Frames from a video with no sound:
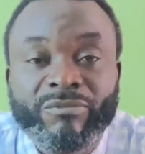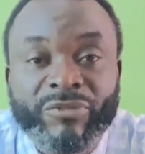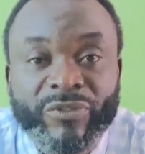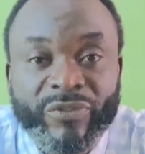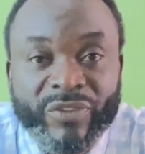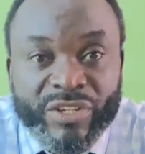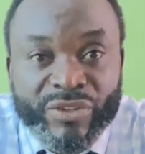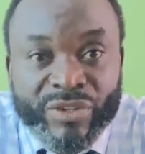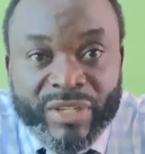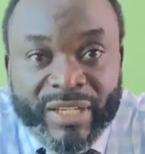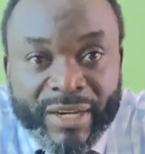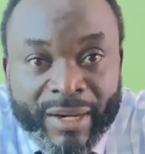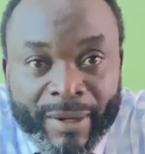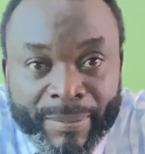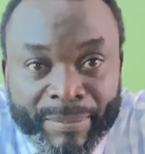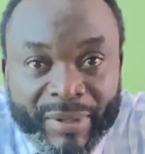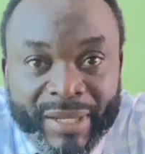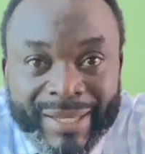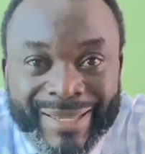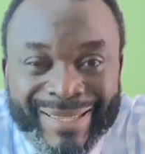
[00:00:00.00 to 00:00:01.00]

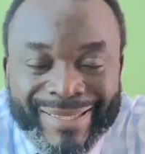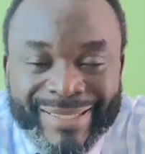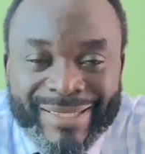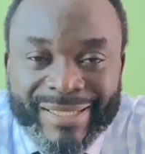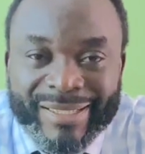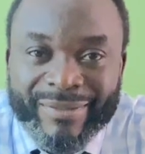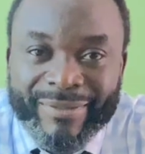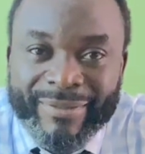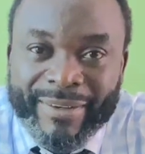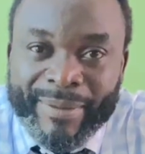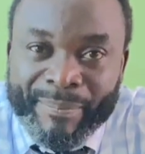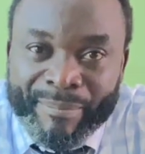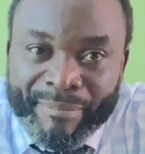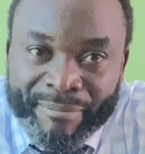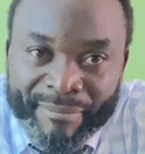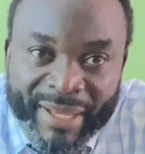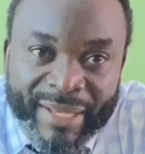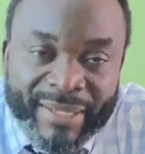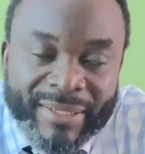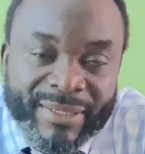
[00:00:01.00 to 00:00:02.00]
physiotherapy
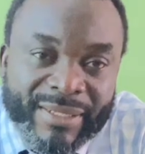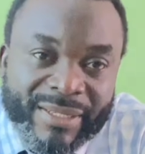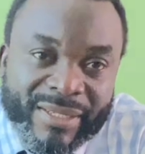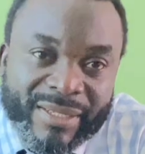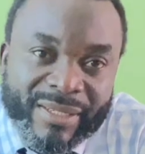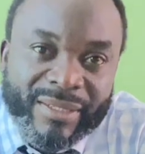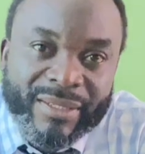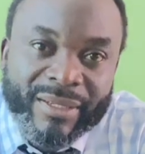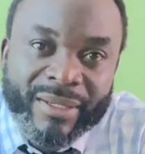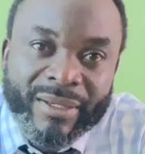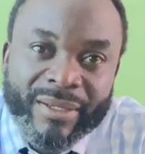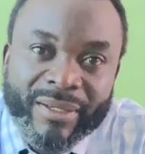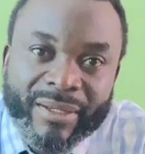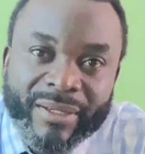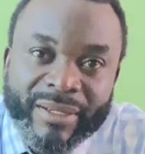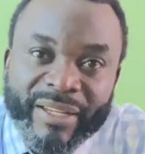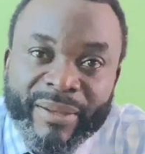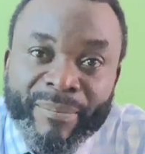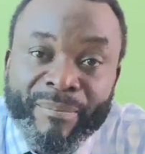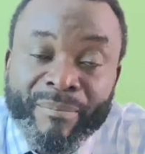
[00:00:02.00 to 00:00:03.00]
remains
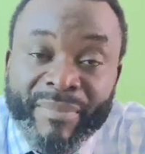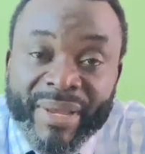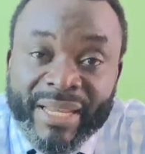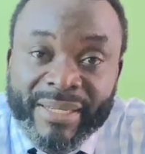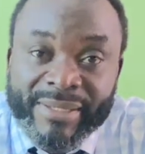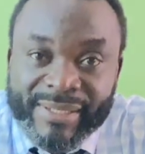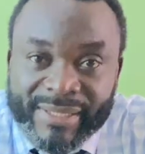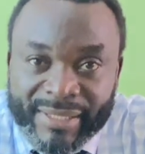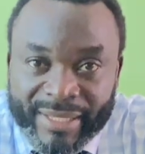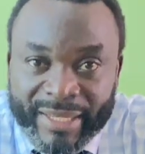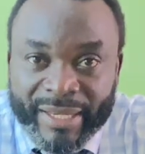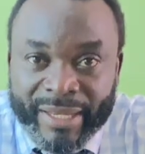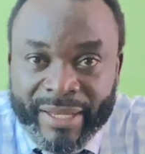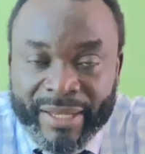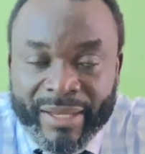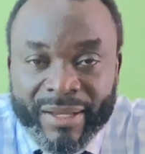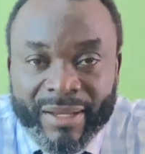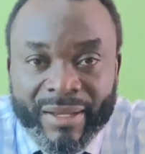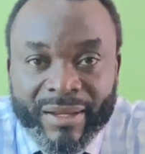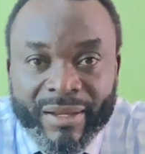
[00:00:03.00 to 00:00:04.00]
the mainstay
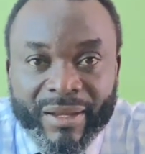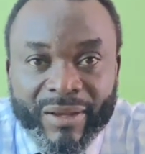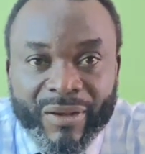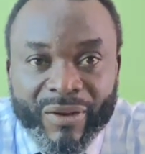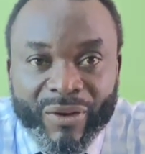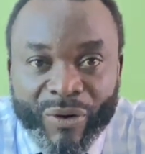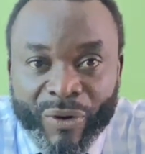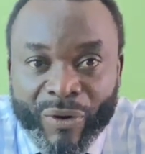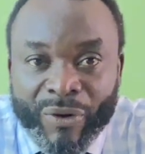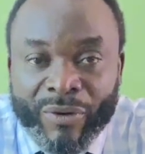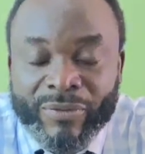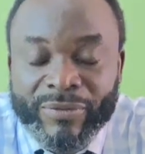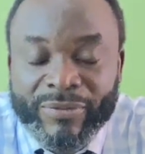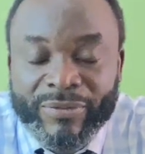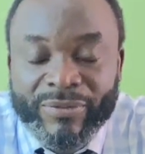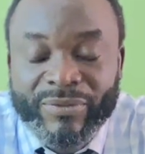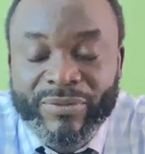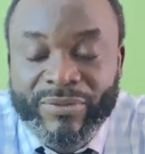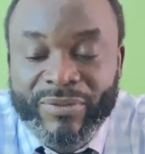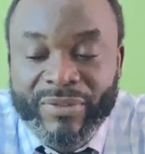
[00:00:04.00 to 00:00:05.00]
of
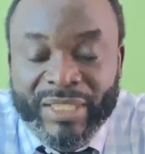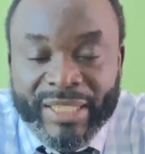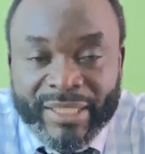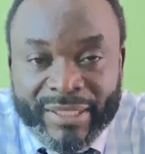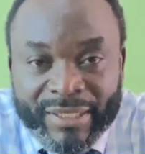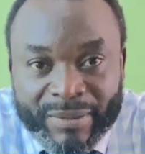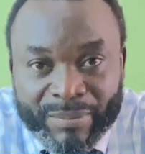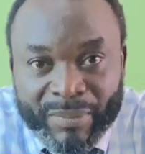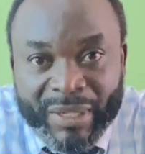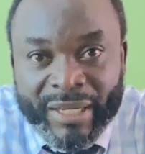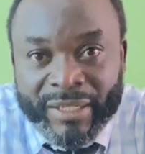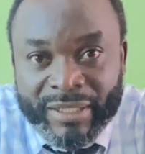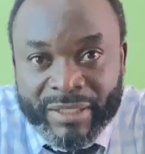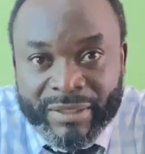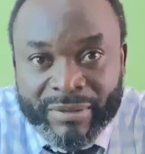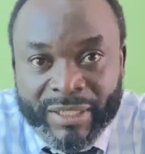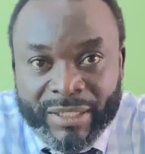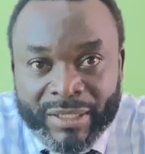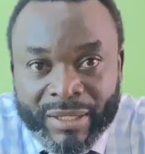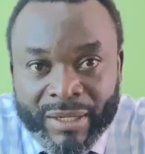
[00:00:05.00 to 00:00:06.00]
this
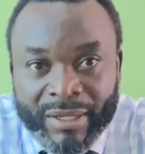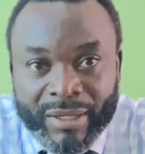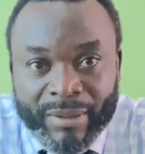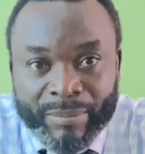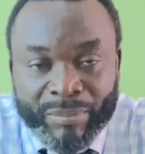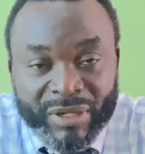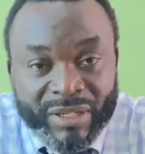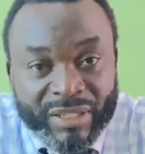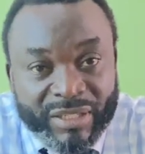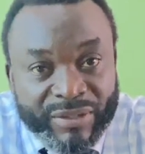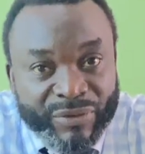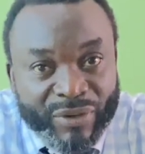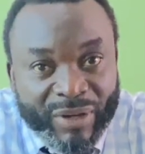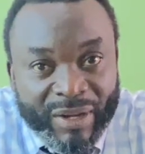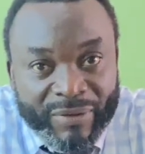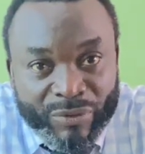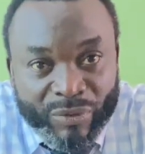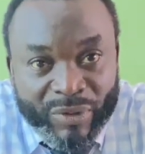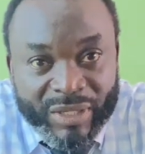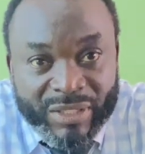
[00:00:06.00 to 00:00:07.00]
management. Please, if you
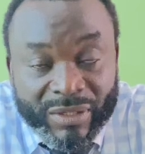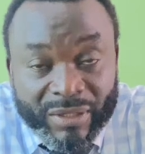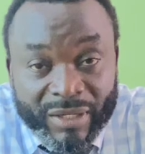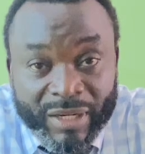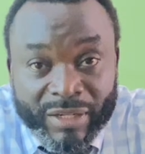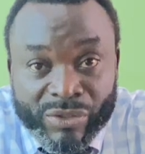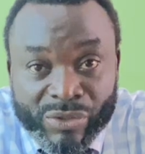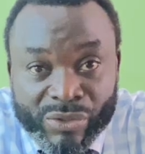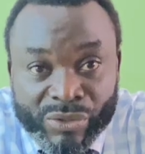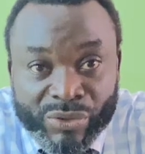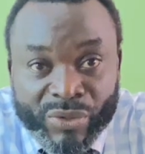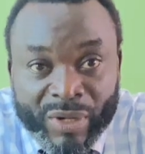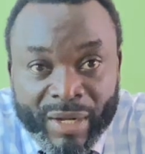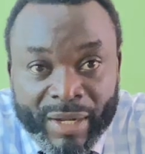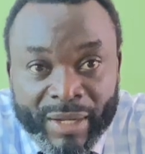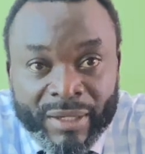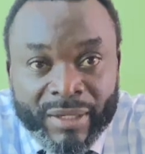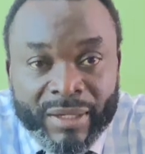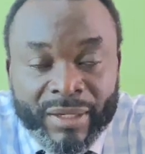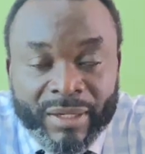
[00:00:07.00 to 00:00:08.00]
have questions as
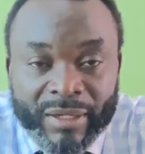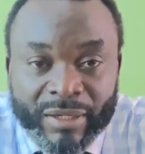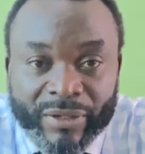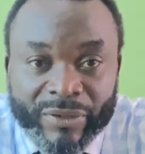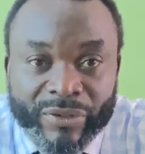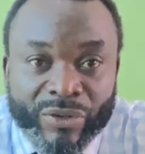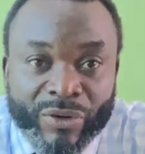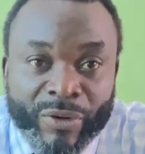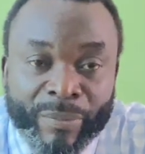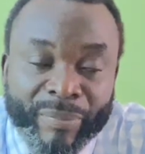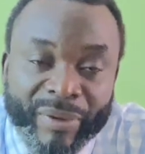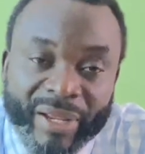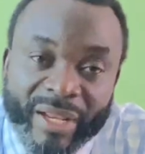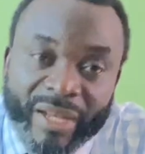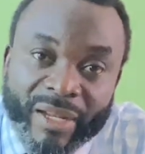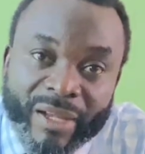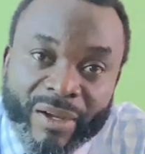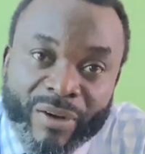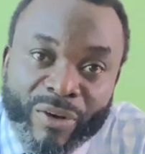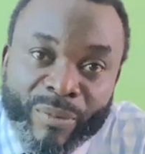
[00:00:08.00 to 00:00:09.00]
usual, drop in
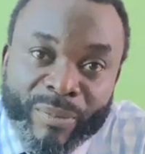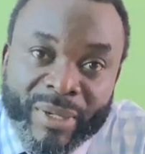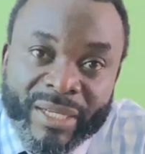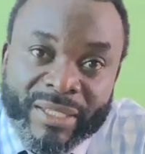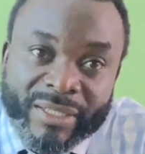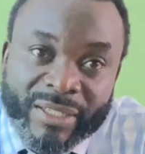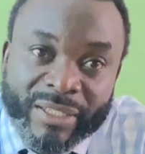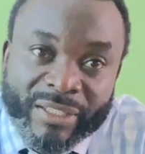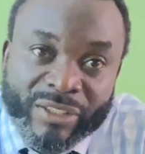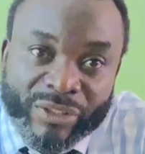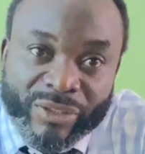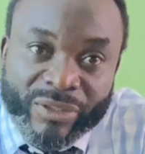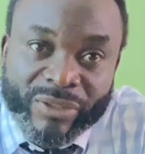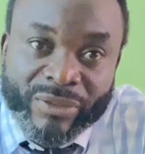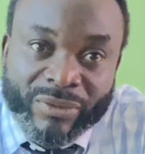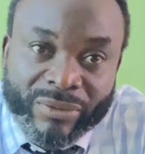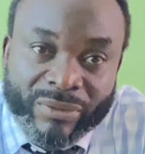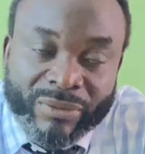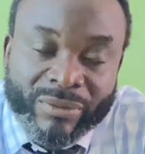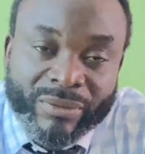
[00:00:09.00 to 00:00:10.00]
the comment section.
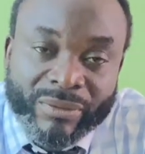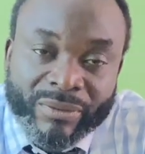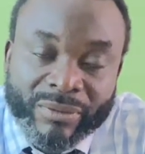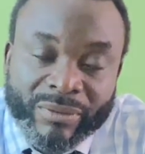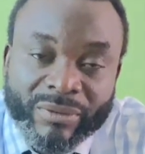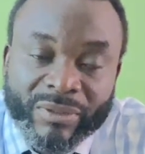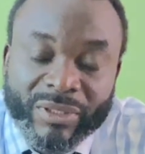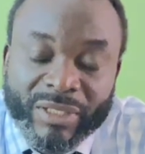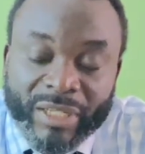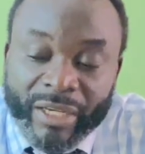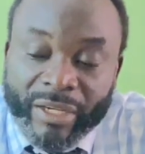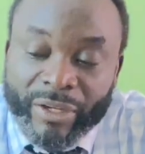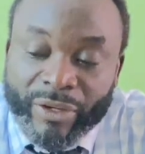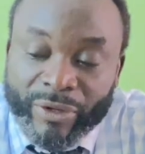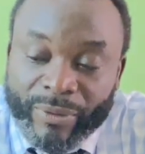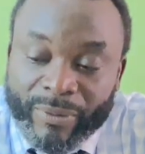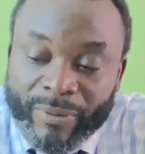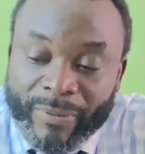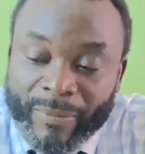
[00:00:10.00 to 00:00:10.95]
Thank you.